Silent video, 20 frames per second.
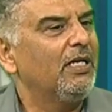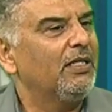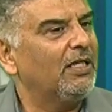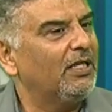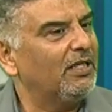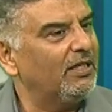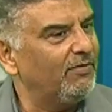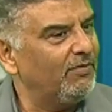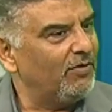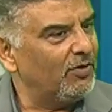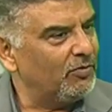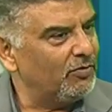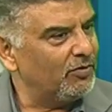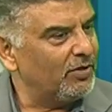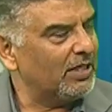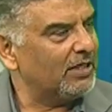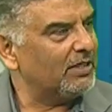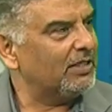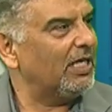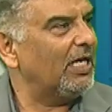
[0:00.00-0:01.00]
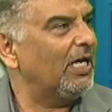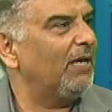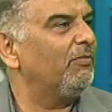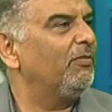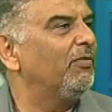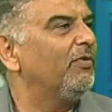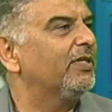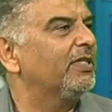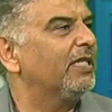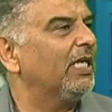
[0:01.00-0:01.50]
Then they will do the
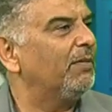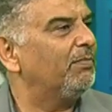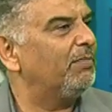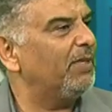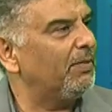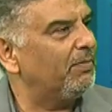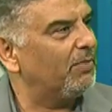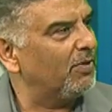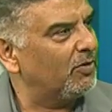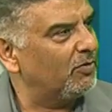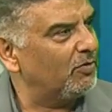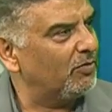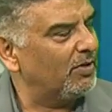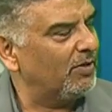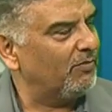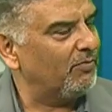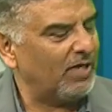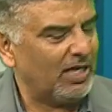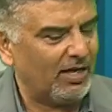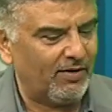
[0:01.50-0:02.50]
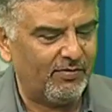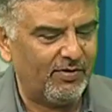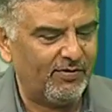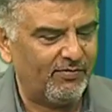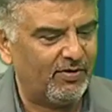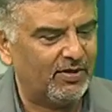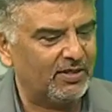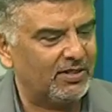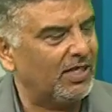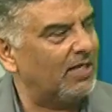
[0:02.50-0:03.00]
exam. We'll send people to, we have
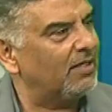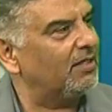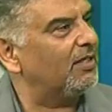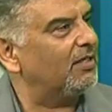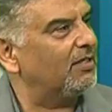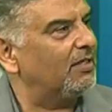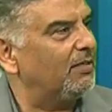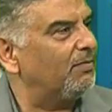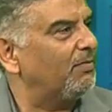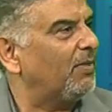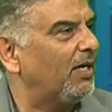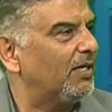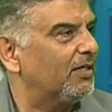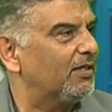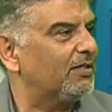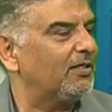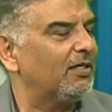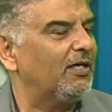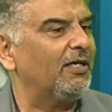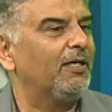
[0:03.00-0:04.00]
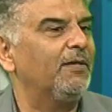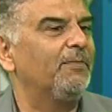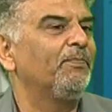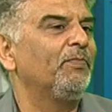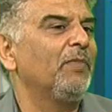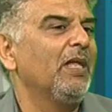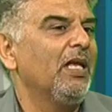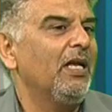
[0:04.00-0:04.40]
different centers in Pakistan,